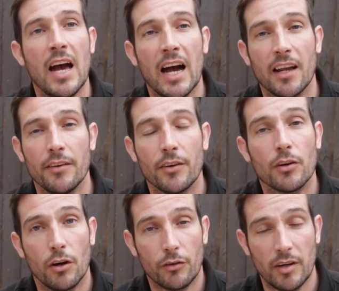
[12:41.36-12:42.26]
and
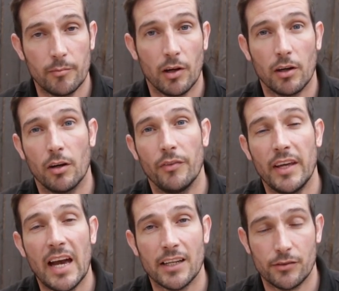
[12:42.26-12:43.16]
concrete block on
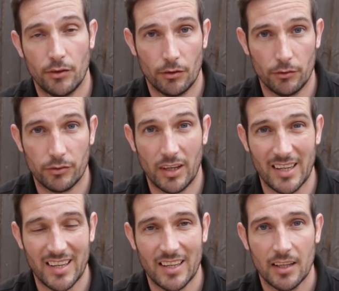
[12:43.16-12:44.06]
the external
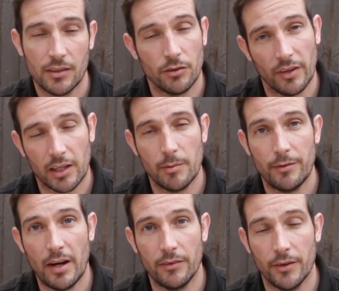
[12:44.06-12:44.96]
skin, so that can be
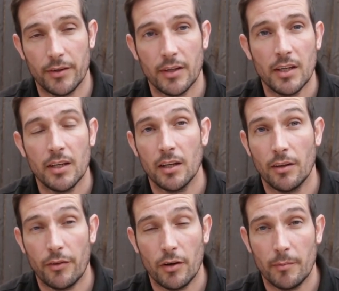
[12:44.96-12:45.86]
rendered.
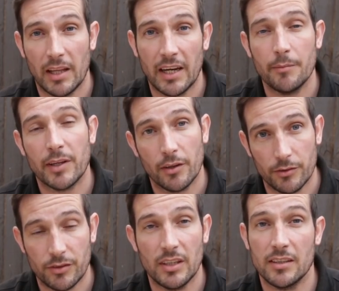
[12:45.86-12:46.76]
And the thermalite,
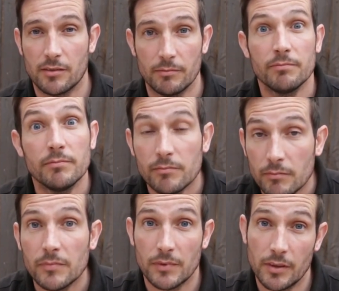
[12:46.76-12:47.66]
because it's
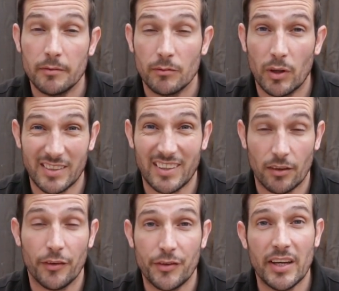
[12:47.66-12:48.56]
what it says
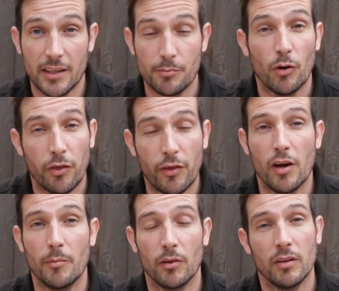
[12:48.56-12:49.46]
on the tin, it's more
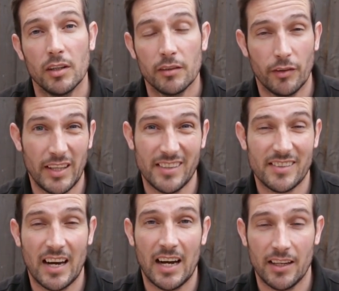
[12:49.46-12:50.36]
thermal for the
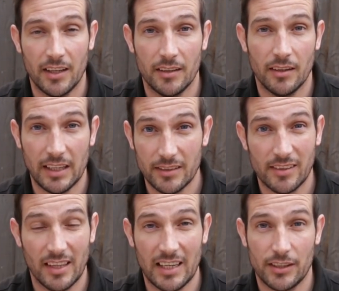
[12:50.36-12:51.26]
inside and
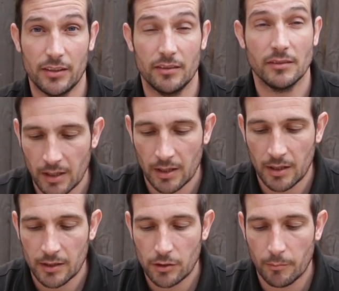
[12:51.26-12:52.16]
insulation.
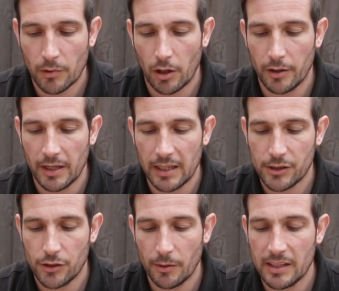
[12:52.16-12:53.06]
Tom Coyne, hey
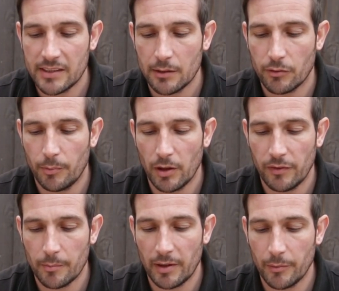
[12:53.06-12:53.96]
Stu, any tips for
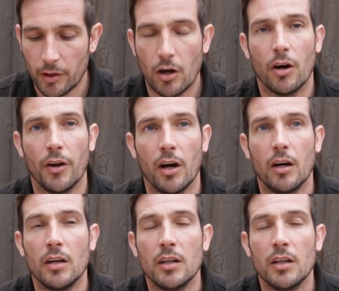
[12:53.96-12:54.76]
perfect brick with corner?